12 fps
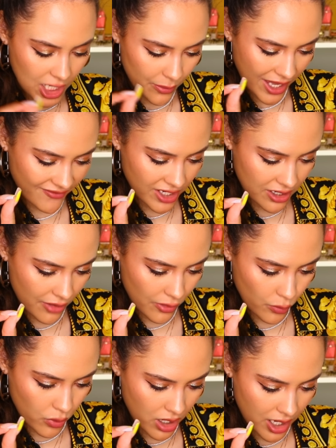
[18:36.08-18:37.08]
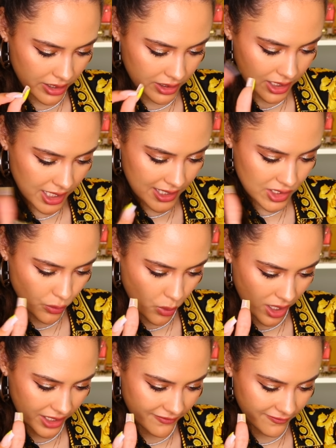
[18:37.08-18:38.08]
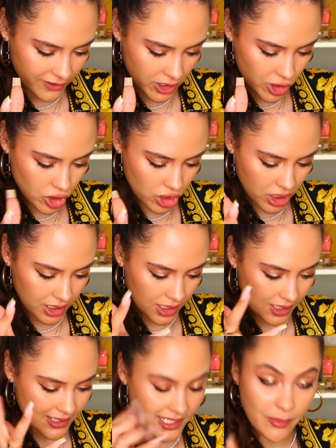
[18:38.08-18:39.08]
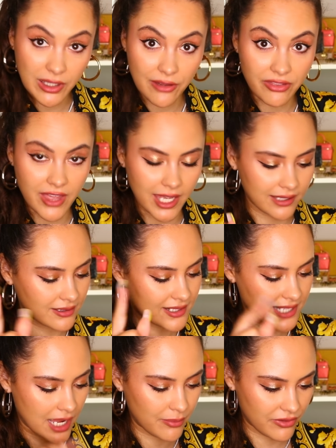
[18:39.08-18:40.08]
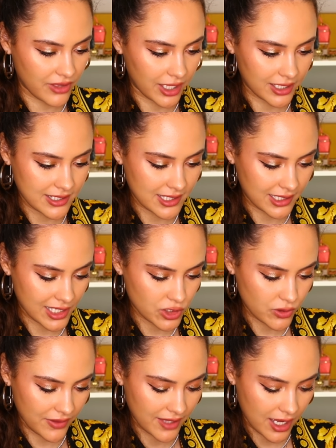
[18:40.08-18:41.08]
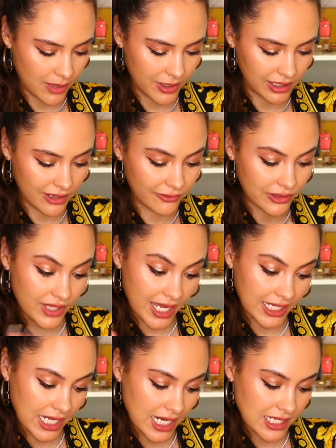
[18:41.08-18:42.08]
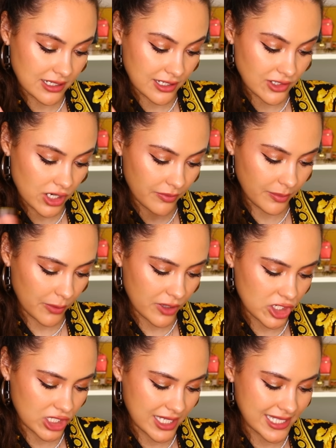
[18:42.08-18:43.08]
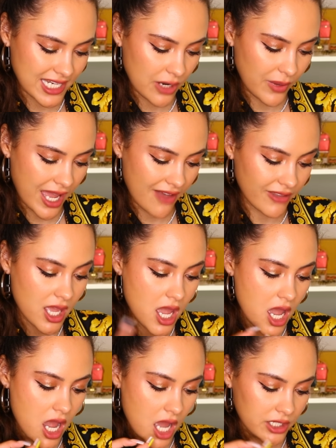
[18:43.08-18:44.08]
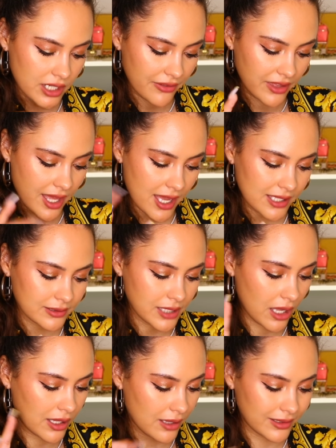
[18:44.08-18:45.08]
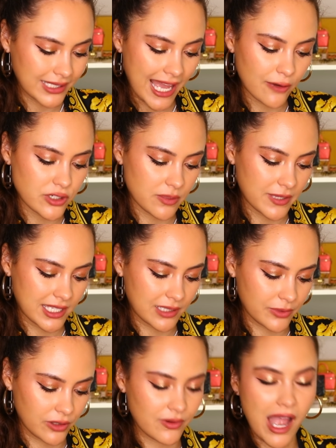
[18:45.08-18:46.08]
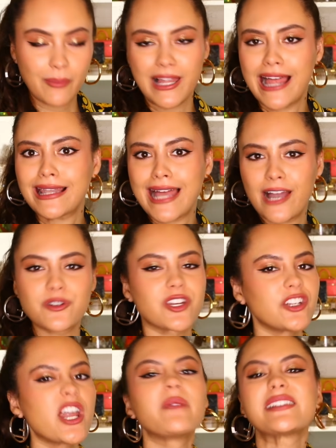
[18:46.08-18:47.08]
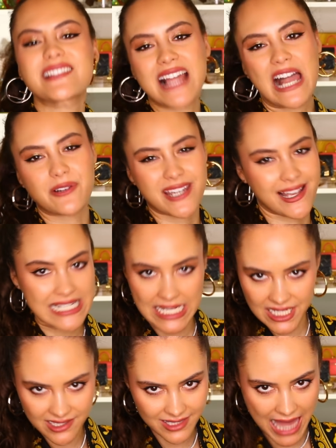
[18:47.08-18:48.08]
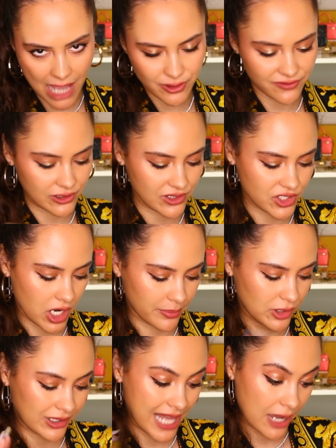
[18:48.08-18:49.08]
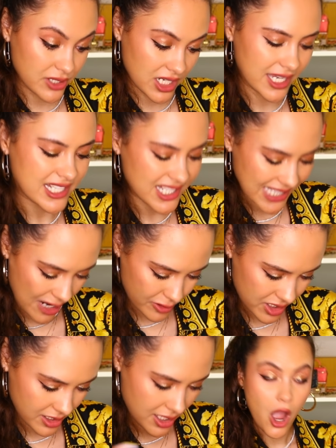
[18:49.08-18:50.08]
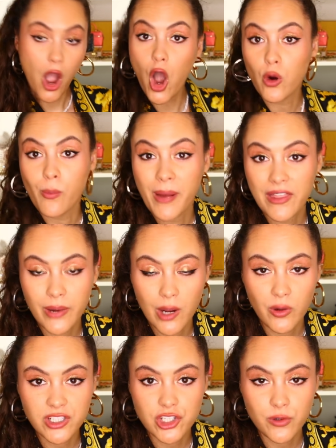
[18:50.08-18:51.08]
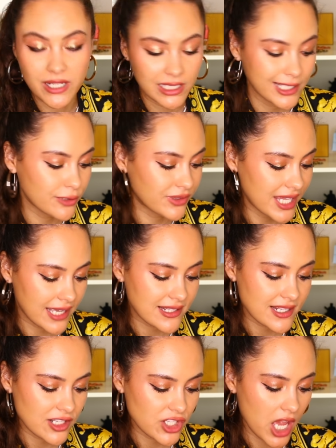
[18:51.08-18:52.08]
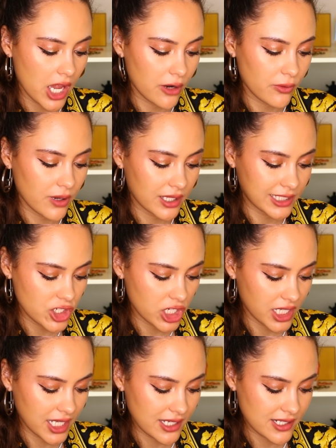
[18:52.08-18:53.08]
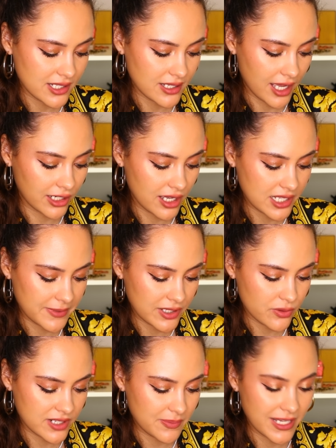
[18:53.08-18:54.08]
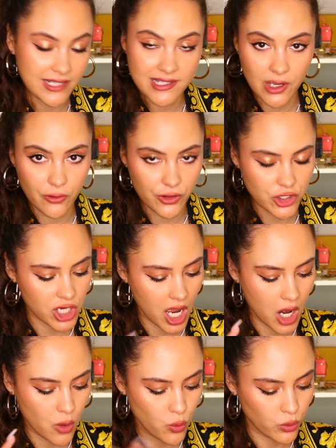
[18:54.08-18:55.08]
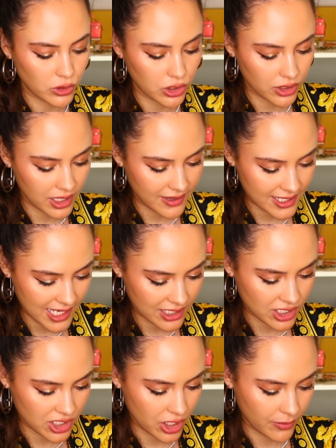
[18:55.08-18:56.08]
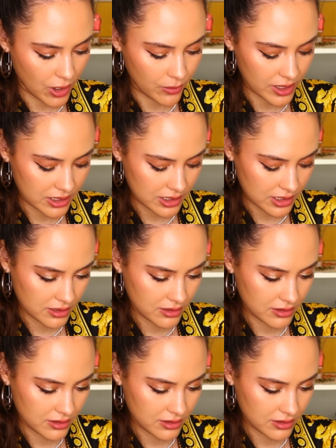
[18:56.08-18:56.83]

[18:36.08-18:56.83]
Here we have another one. It's a white version, similar thing, same thing as the last one that I'm in love with that I need and is top of my wish list. Here we have another louder peekaboo. I'm like, louder. No, it's loud, Cassie. It's loud, full stop. Not louder, it's loud. Oh, by the way, I wanted to include this. So, Alicia Keys and her husband Swizz Beatz, they were at the show. Look at this head-to-toe moment.